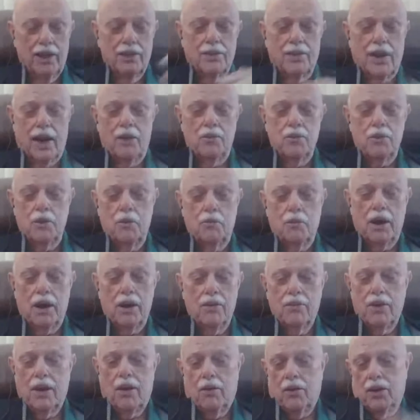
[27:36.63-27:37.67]
times the
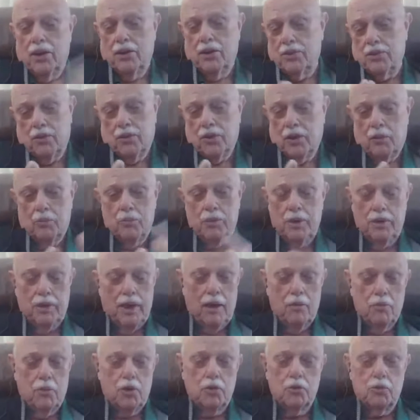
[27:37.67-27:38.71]
amount of area, so it'll be
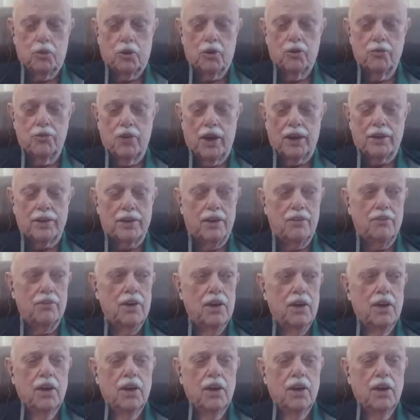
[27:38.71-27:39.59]
that much more effective.